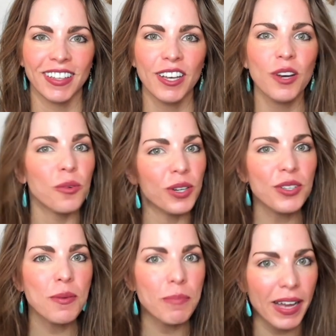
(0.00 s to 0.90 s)
What are
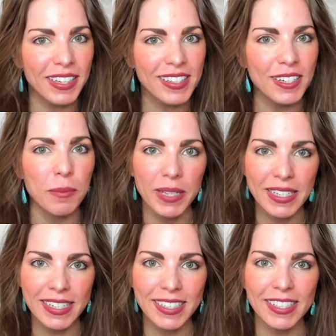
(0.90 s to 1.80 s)
the best
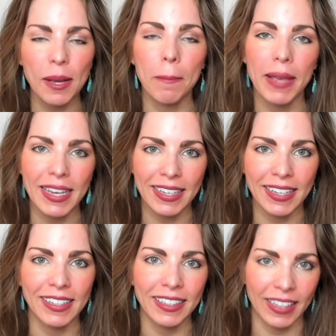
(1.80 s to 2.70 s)
business
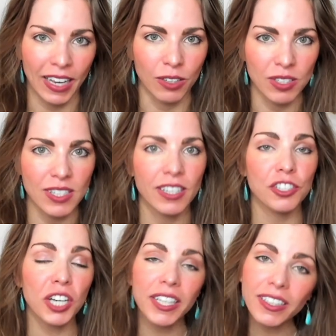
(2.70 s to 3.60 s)
banking accounts,
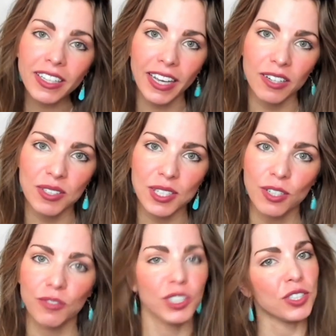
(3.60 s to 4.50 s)
checking accounts
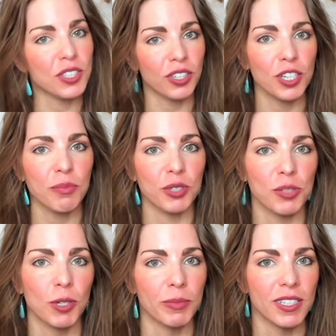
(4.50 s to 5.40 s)
for your startup or
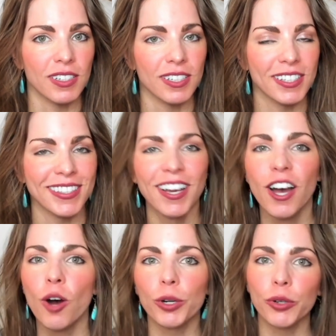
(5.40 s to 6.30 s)
small business?
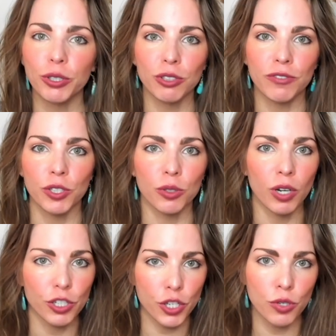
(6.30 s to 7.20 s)
We're going to review
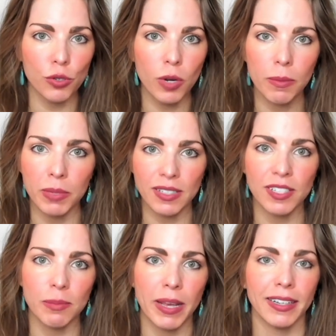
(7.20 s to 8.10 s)
two
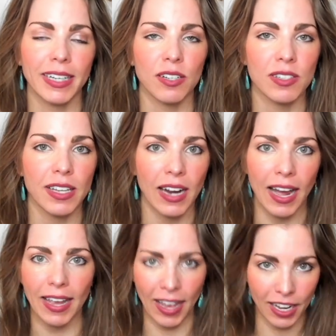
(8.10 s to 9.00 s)
business bank accounts that
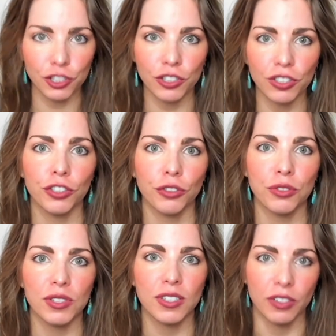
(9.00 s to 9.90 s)
I actually
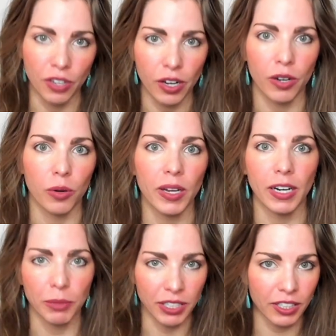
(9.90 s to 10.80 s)
use, know, and I'm
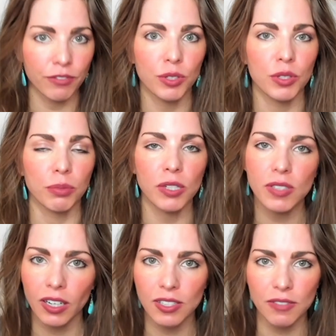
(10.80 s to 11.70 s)
going to give you the pros and
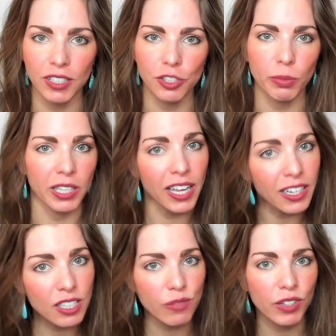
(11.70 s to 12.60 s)
cons of each. By the end
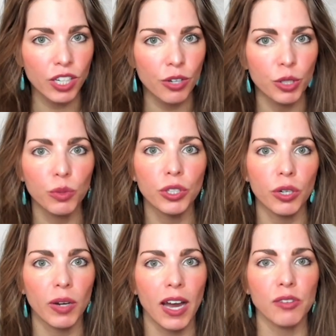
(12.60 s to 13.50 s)
of this video, you will
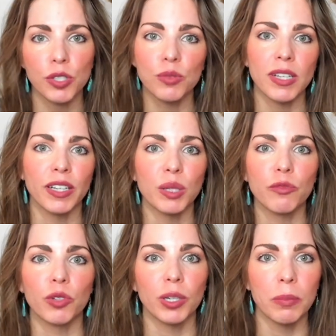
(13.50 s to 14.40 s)
know how to sign up
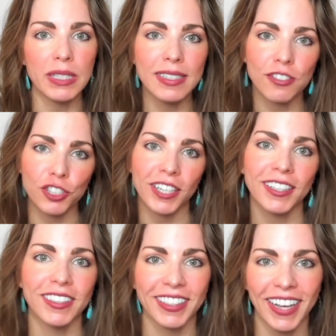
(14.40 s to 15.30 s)
for a business
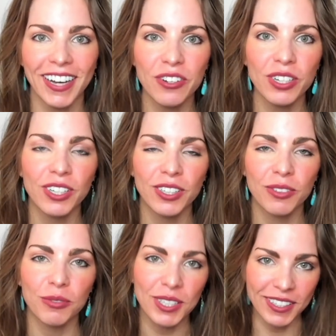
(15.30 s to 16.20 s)
checking account
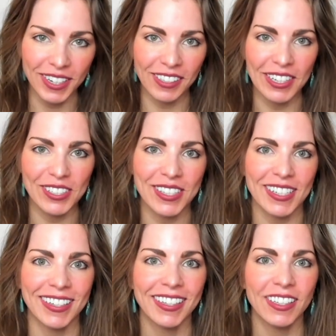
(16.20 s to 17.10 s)
with an L L
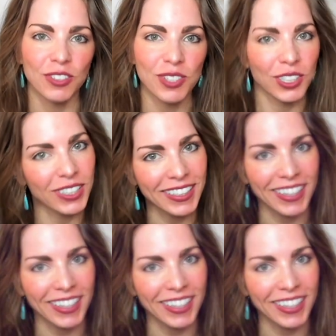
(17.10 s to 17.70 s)
C using your E I